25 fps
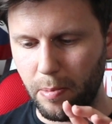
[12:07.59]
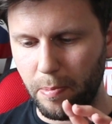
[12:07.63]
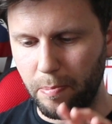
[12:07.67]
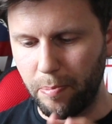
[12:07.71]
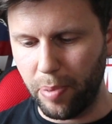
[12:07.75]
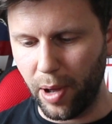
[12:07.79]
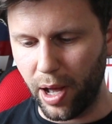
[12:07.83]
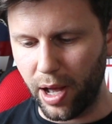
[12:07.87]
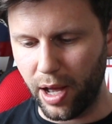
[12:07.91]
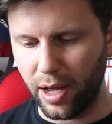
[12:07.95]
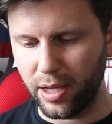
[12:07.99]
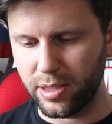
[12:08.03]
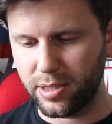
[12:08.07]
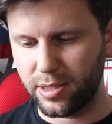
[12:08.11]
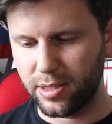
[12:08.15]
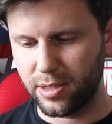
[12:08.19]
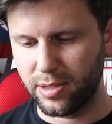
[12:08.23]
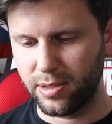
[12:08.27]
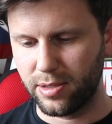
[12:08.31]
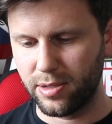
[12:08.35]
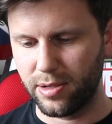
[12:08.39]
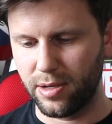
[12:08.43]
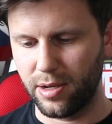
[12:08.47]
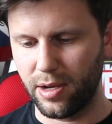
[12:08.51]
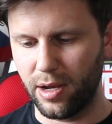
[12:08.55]
But
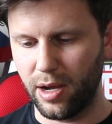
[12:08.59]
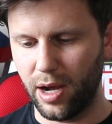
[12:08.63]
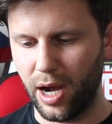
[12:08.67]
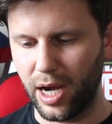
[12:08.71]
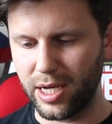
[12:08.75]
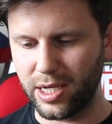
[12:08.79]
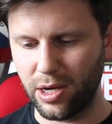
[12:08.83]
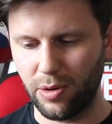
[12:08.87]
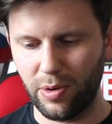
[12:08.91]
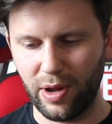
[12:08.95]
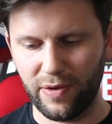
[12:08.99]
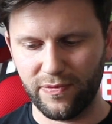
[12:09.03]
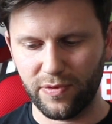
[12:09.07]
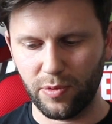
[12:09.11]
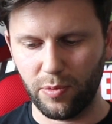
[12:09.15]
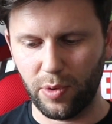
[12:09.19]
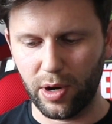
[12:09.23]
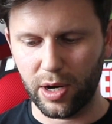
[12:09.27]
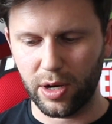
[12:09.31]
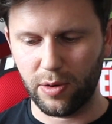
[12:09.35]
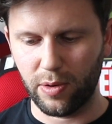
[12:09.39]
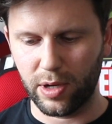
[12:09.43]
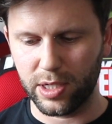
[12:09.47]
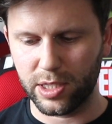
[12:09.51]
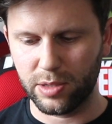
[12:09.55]
I don't have to
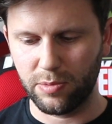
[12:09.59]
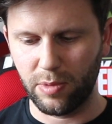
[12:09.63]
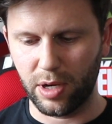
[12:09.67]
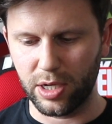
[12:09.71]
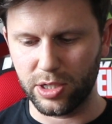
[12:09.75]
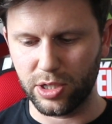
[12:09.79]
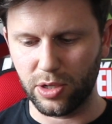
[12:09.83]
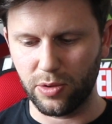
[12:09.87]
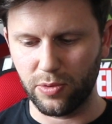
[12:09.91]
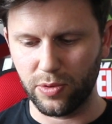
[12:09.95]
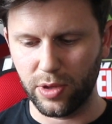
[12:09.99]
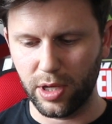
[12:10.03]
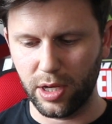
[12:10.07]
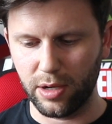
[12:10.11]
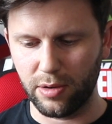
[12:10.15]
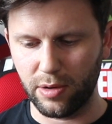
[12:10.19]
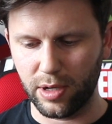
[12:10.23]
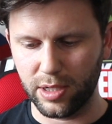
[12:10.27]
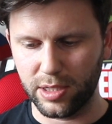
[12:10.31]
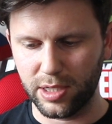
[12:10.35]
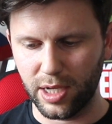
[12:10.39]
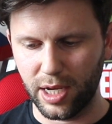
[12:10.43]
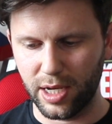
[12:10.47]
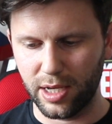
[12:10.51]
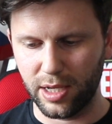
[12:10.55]
worry quite so much. Although, I'm
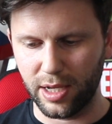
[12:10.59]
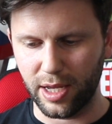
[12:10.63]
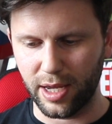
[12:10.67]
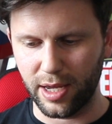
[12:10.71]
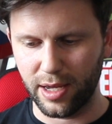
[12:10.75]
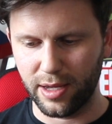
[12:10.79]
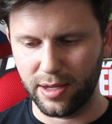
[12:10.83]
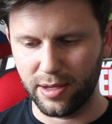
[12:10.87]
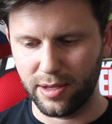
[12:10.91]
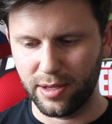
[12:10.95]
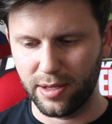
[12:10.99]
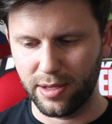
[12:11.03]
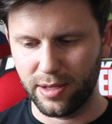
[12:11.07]
saying that...